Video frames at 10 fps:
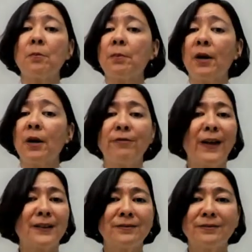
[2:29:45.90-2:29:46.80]

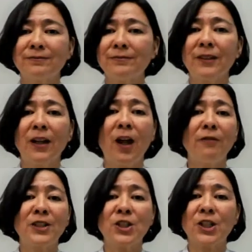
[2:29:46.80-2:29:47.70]
Perfect. Love
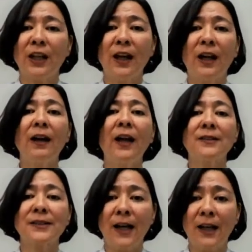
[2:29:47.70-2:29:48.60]
it, Shayla.
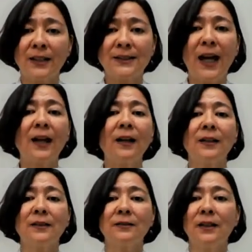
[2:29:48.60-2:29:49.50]
It's
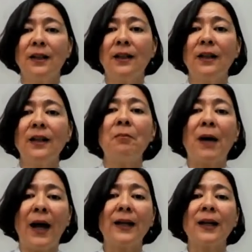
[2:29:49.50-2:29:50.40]
exactly.
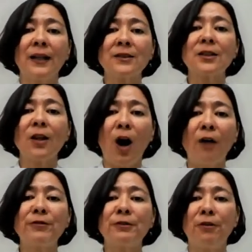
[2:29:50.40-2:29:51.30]
My clients
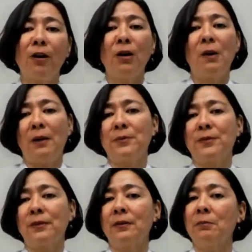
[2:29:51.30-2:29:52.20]
love the
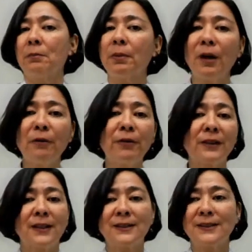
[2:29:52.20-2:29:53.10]
follow-ups.
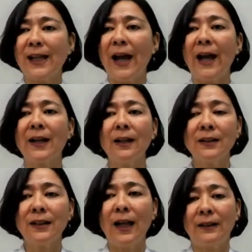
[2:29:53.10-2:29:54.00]
Perfect.
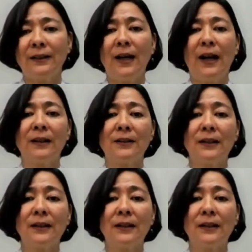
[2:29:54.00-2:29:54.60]
Exactly like that.